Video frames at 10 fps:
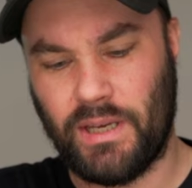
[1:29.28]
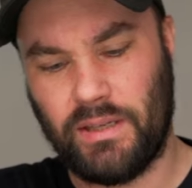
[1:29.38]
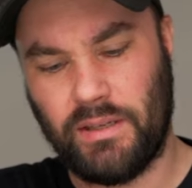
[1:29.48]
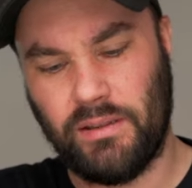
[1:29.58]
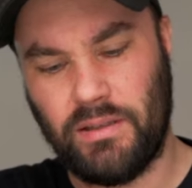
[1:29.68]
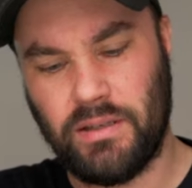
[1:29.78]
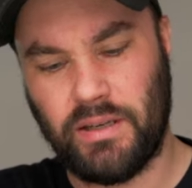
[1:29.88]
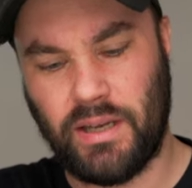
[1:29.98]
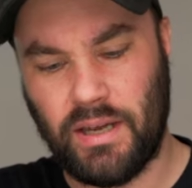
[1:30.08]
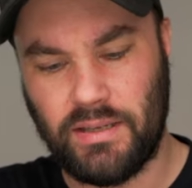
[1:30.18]
And it looks
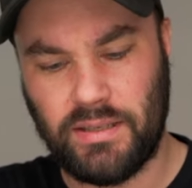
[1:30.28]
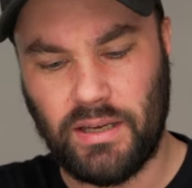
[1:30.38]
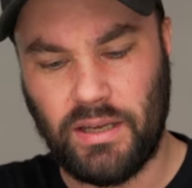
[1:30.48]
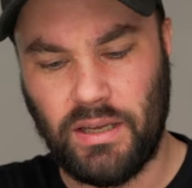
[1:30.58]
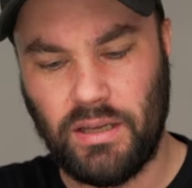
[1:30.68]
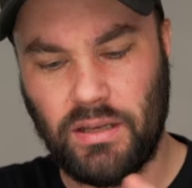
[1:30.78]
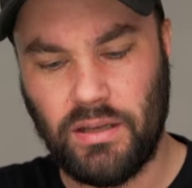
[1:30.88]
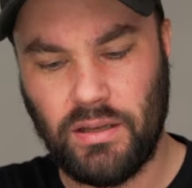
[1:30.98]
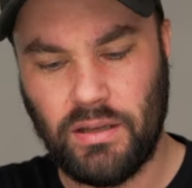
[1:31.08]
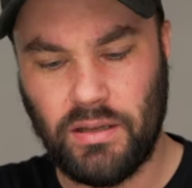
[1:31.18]
like it has a
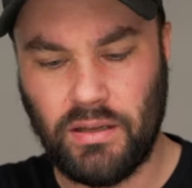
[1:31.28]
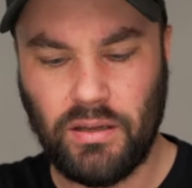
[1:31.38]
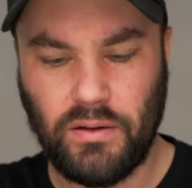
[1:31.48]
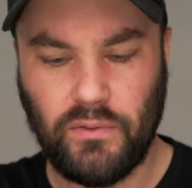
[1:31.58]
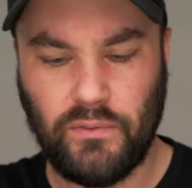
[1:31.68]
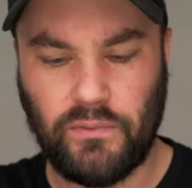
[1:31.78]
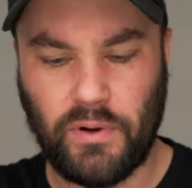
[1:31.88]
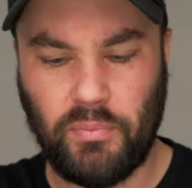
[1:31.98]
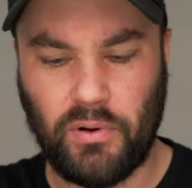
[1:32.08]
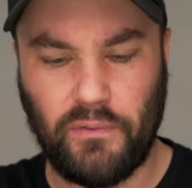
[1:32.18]

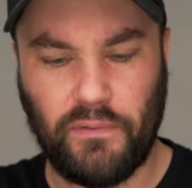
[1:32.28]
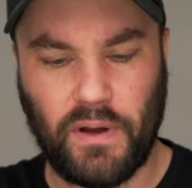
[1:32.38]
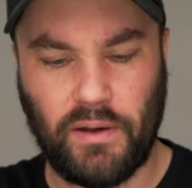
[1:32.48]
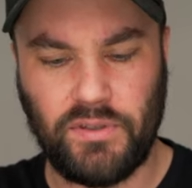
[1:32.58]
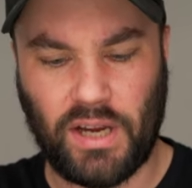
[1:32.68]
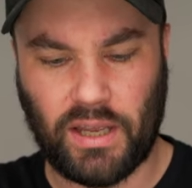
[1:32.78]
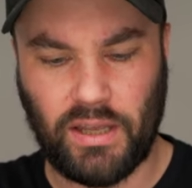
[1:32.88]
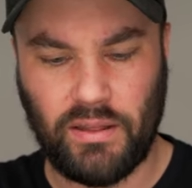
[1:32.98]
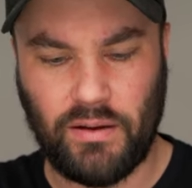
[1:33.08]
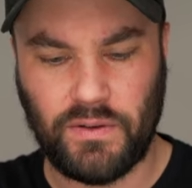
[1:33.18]
3.5 jack
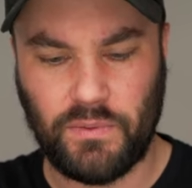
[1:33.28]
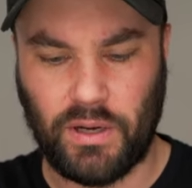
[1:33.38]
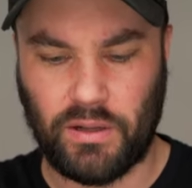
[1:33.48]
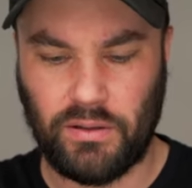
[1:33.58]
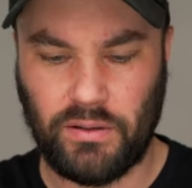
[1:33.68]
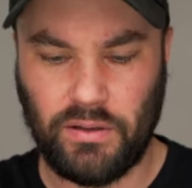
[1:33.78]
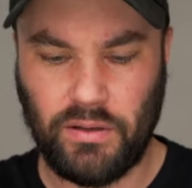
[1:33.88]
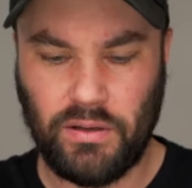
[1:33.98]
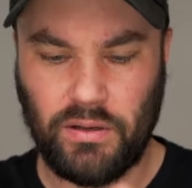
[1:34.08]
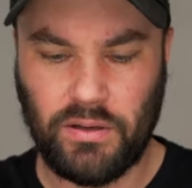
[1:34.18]
in there as well
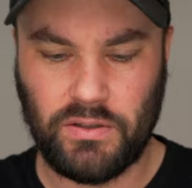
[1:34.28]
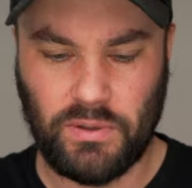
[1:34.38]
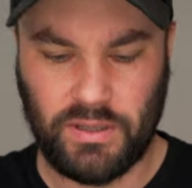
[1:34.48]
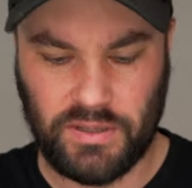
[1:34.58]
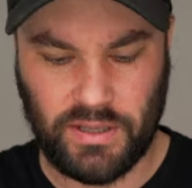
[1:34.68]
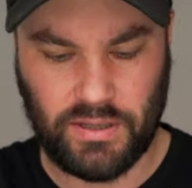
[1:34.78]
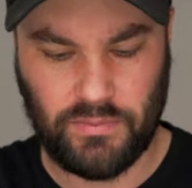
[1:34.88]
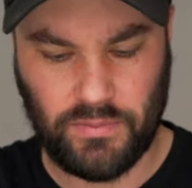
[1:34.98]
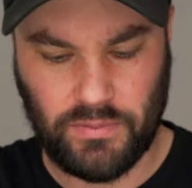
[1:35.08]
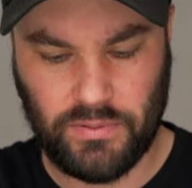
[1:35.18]
as well as the
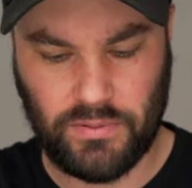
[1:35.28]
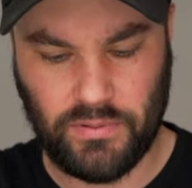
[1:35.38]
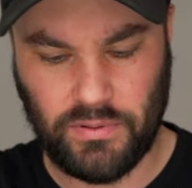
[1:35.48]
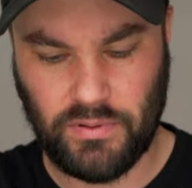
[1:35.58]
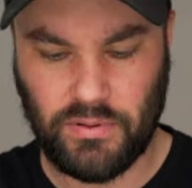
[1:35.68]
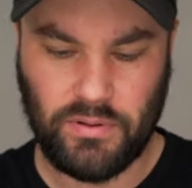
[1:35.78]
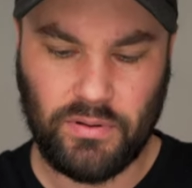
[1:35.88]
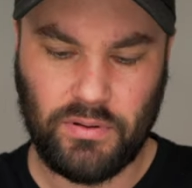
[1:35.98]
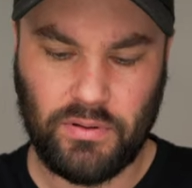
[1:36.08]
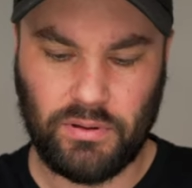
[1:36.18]
um,
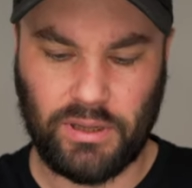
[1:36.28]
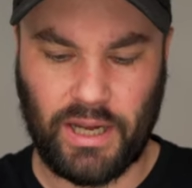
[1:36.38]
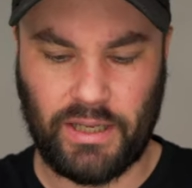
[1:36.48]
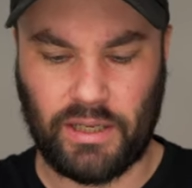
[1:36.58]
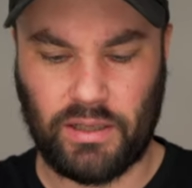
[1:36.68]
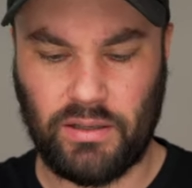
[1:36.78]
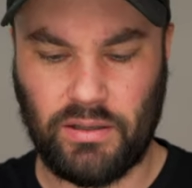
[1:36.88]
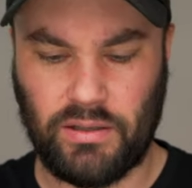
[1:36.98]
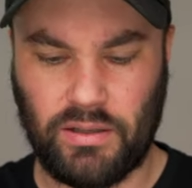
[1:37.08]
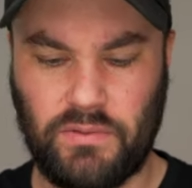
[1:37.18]
lightning.
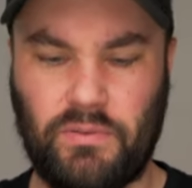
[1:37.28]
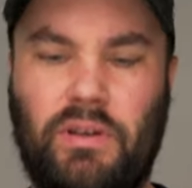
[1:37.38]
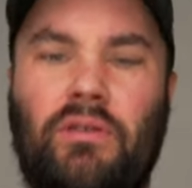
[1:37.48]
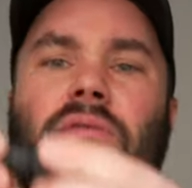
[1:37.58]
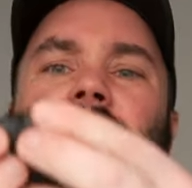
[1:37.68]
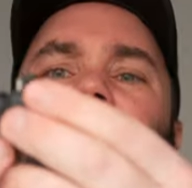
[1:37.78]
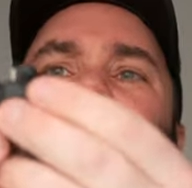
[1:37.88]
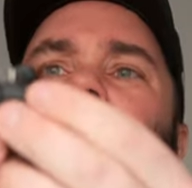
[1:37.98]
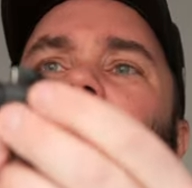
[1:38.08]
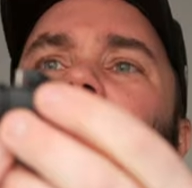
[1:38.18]
That's really cool. Check
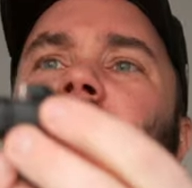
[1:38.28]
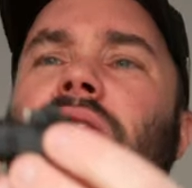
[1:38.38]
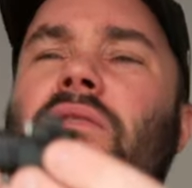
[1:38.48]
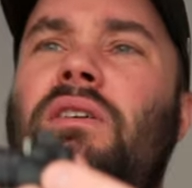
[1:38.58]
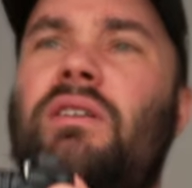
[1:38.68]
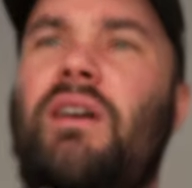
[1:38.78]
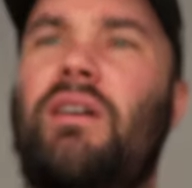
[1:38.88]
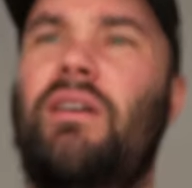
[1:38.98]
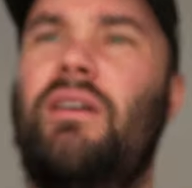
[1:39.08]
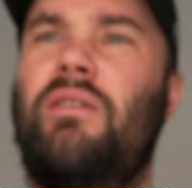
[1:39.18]
that out, guys. Look at
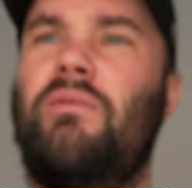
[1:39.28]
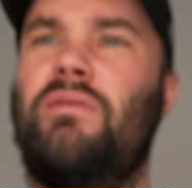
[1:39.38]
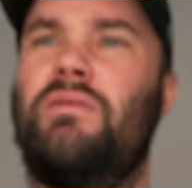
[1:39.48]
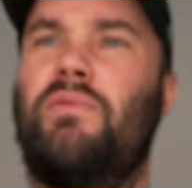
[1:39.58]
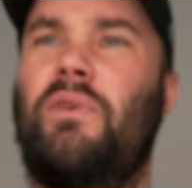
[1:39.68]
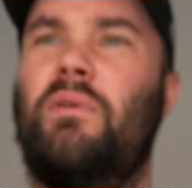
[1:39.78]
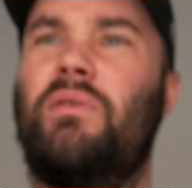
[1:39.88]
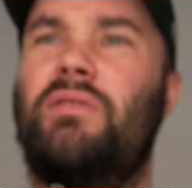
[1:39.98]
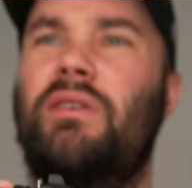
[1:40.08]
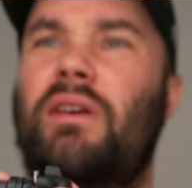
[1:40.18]
that. Where is the
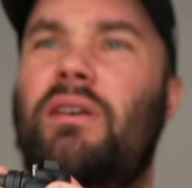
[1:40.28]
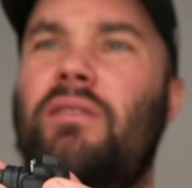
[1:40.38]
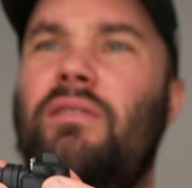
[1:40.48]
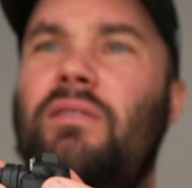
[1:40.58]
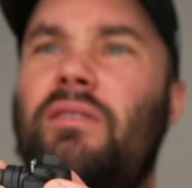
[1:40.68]
focus? There you go.